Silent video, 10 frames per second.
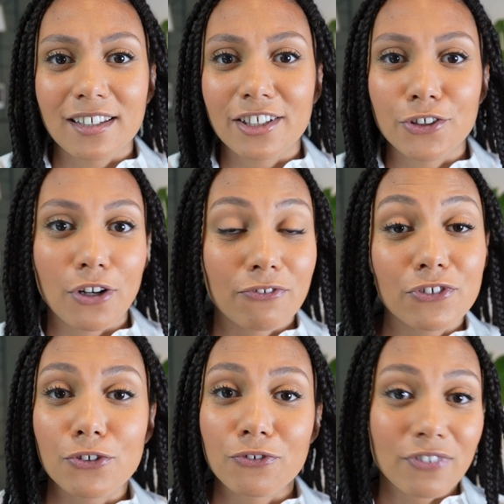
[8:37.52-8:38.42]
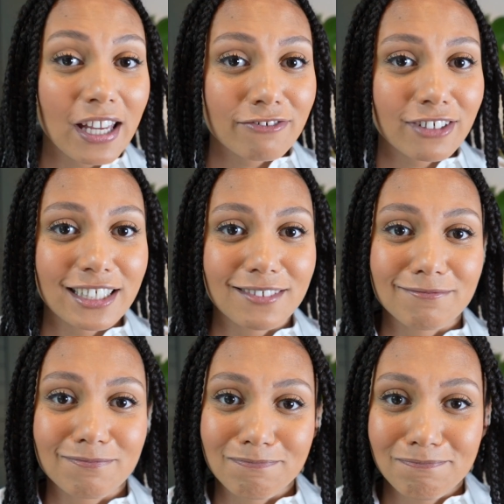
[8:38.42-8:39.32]
you know, a few favorite
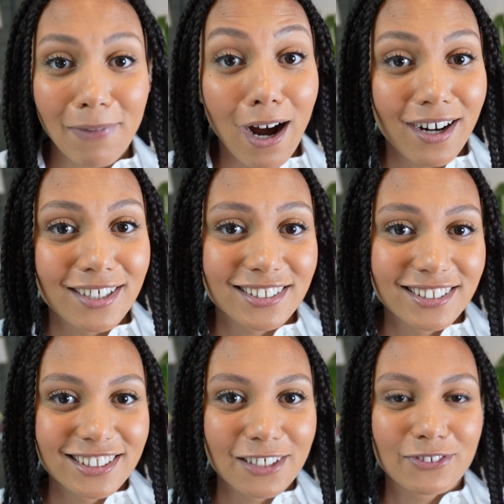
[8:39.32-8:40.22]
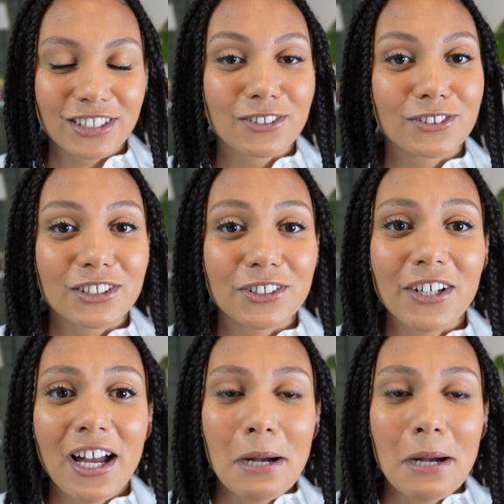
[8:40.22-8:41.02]
bars and stuff to go to,